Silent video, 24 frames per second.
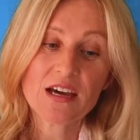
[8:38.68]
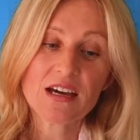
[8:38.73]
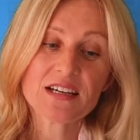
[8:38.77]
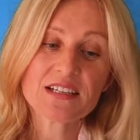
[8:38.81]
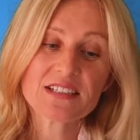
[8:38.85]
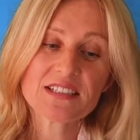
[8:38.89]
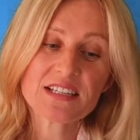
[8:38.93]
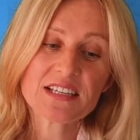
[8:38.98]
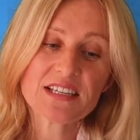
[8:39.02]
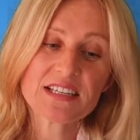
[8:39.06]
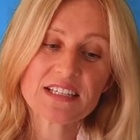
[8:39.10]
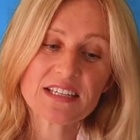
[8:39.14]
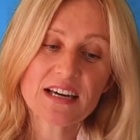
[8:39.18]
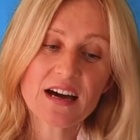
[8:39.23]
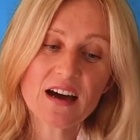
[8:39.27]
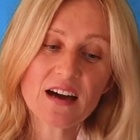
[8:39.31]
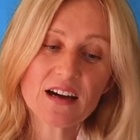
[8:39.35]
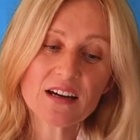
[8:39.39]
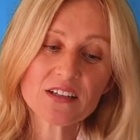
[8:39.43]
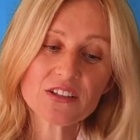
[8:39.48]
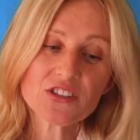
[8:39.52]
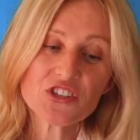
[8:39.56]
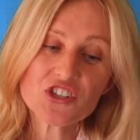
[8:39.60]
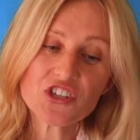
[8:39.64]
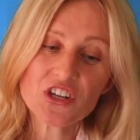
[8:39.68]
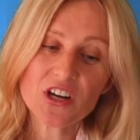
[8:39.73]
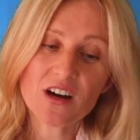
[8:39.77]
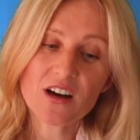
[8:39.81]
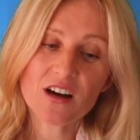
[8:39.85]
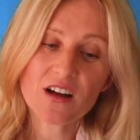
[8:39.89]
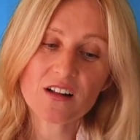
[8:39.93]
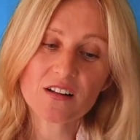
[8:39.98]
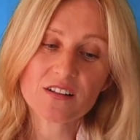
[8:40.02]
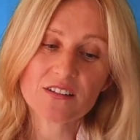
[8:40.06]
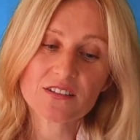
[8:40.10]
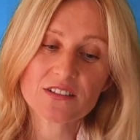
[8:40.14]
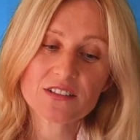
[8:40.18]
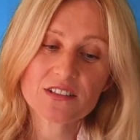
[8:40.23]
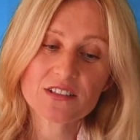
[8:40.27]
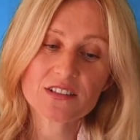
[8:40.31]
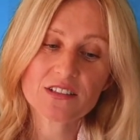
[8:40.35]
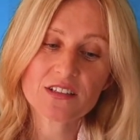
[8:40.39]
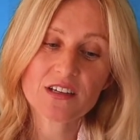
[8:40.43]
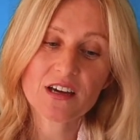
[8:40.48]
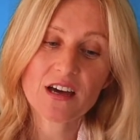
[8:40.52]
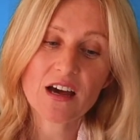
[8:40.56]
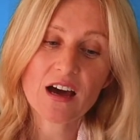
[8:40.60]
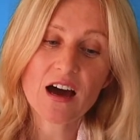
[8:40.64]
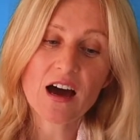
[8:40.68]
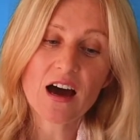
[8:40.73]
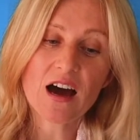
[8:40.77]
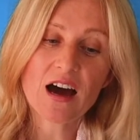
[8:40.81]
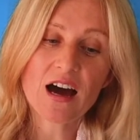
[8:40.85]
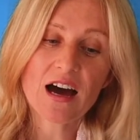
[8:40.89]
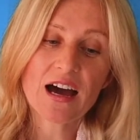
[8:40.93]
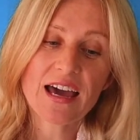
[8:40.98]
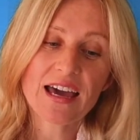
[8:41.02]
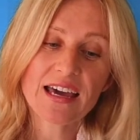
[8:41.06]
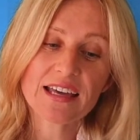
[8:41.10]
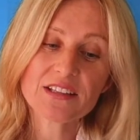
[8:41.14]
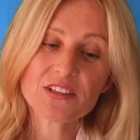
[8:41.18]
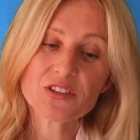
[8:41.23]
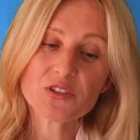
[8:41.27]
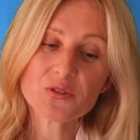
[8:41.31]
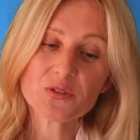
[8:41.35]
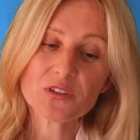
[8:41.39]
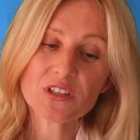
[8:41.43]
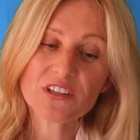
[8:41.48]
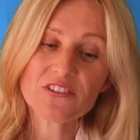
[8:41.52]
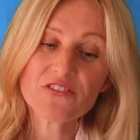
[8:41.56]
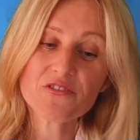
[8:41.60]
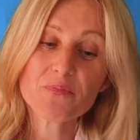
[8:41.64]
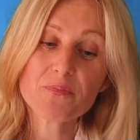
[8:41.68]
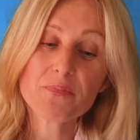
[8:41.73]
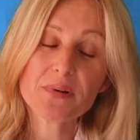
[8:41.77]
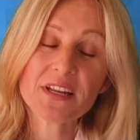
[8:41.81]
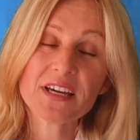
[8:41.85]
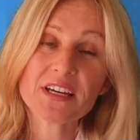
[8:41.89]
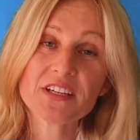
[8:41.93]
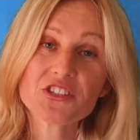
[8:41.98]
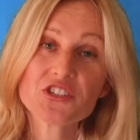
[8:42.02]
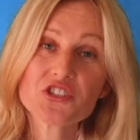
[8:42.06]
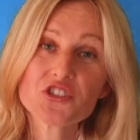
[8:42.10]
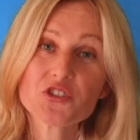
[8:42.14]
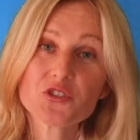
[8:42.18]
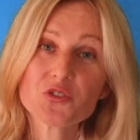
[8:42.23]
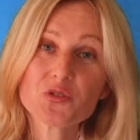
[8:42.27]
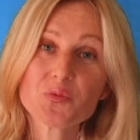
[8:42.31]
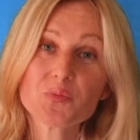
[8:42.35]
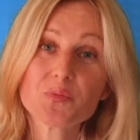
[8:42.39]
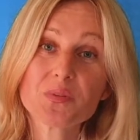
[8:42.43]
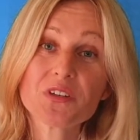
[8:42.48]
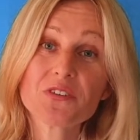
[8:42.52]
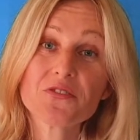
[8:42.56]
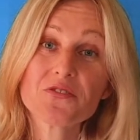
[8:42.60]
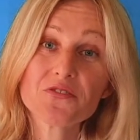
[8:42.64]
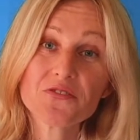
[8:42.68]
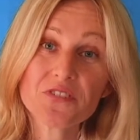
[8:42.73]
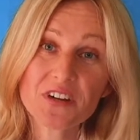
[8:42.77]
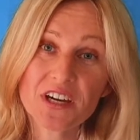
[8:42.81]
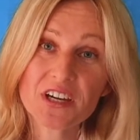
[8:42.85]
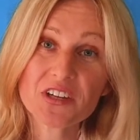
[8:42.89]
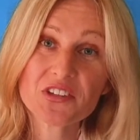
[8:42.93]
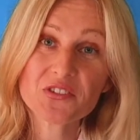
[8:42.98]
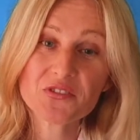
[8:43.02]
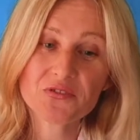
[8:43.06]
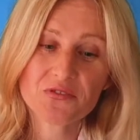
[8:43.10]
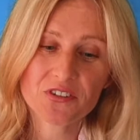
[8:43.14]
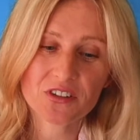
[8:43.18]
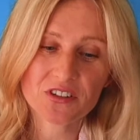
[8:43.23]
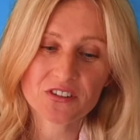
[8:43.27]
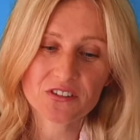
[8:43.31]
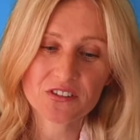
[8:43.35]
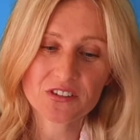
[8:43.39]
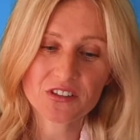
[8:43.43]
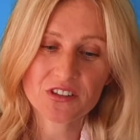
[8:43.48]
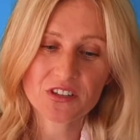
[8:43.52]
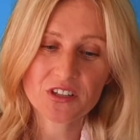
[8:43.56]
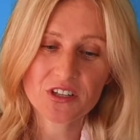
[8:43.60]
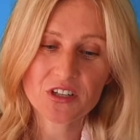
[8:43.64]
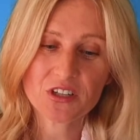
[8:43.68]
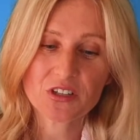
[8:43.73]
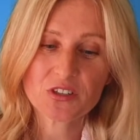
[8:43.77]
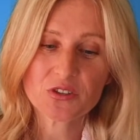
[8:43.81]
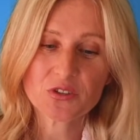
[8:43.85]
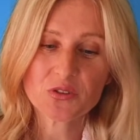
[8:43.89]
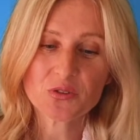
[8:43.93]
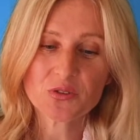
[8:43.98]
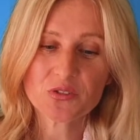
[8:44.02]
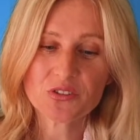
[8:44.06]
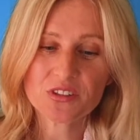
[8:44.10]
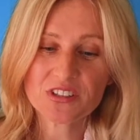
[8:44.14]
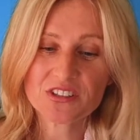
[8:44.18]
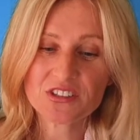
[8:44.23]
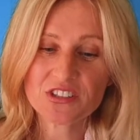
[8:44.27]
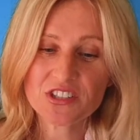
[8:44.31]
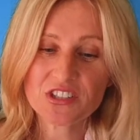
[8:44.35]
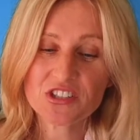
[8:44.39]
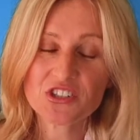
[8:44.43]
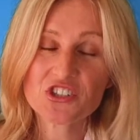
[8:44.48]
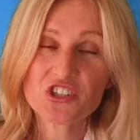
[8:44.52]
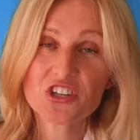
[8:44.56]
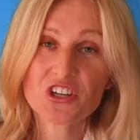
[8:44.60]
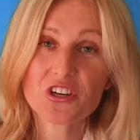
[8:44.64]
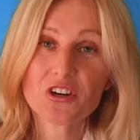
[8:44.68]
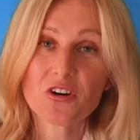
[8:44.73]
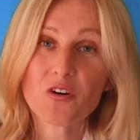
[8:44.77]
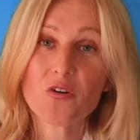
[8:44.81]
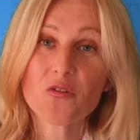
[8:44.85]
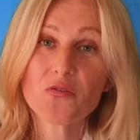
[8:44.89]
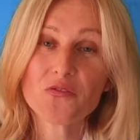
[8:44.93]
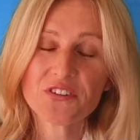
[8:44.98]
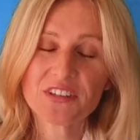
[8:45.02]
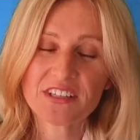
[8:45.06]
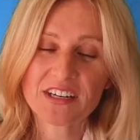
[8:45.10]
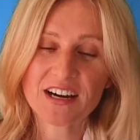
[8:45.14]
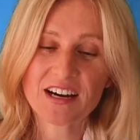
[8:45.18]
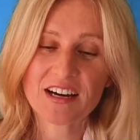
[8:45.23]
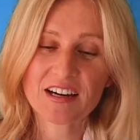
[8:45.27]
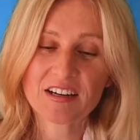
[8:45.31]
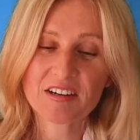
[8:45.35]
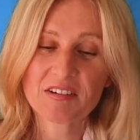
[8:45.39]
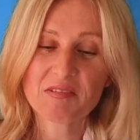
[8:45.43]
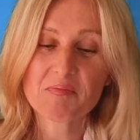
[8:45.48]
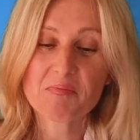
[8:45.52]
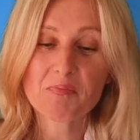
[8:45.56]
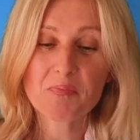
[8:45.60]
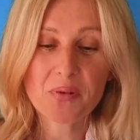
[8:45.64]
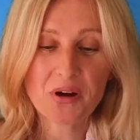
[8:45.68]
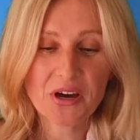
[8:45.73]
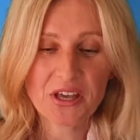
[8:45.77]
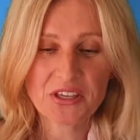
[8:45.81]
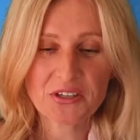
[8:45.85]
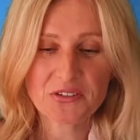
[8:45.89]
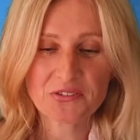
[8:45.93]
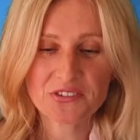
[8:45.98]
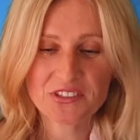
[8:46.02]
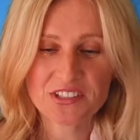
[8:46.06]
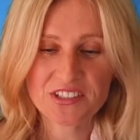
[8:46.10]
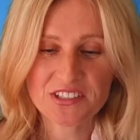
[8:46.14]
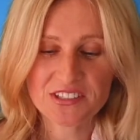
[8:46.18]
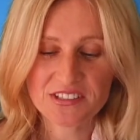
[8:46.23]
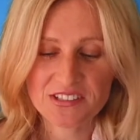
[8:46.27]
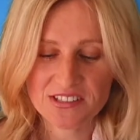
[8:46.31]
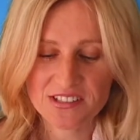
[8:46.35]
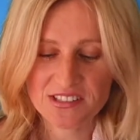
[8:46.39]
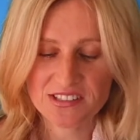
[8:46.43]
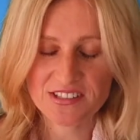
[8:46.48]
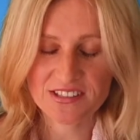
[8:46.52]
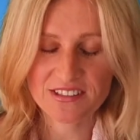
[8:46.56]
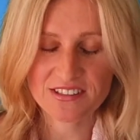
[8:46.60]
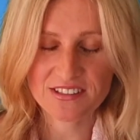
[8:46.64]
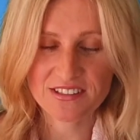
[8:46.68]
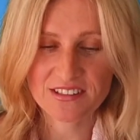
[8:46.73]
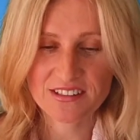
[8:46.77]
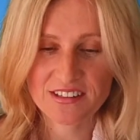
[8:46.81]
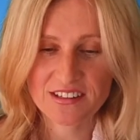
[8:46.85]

As a young child, I had to give pledge to be faithful to the teaching of young pioneers.